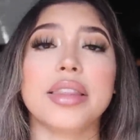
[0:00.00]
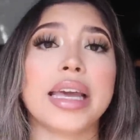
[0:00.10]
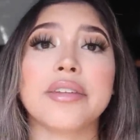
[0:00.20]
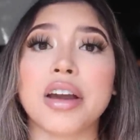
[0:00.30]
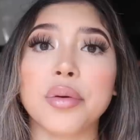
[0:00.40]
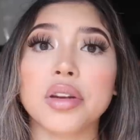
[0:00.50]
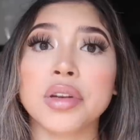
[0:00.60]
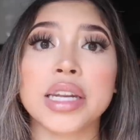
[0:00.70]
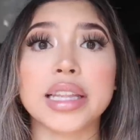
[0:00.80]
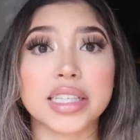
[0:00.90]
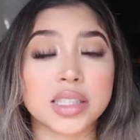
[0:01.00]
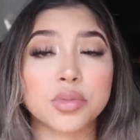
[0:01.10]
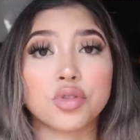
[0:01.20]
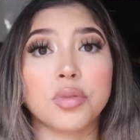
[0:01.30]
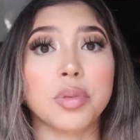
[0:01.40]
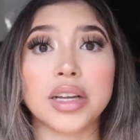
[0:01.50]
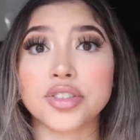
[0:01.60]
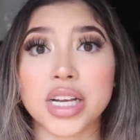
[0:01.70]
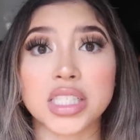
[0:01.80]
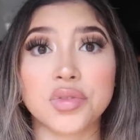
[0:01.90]
like, if I would have needed like some sort of
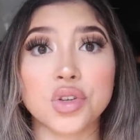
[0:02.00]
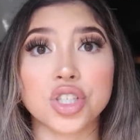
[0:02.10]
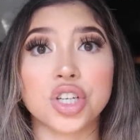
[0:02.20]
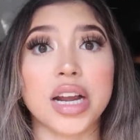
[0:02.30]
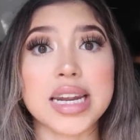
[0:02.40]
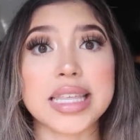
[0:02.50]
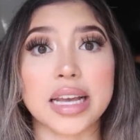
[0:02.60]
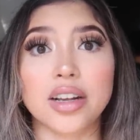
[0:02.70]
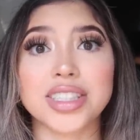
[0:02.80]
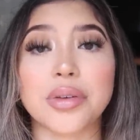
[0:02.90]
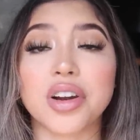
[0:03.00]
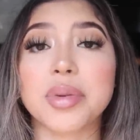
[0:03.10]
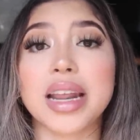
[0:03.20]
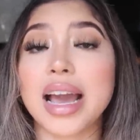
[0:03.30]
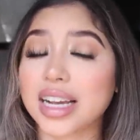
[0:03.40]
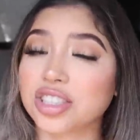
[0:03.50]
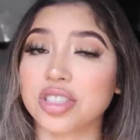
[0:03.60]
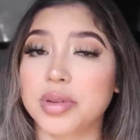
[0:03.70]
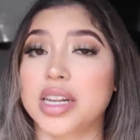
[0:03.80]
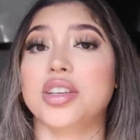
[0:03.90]
blood transfusion or anything else, that would have been
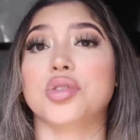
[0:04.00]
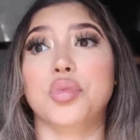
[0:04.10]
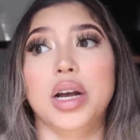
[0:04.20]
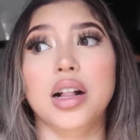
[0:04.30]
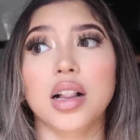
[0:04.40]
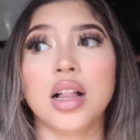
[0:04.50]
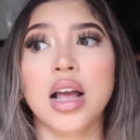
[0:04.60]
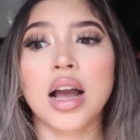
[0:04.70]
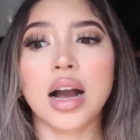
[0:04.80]
extra money as well.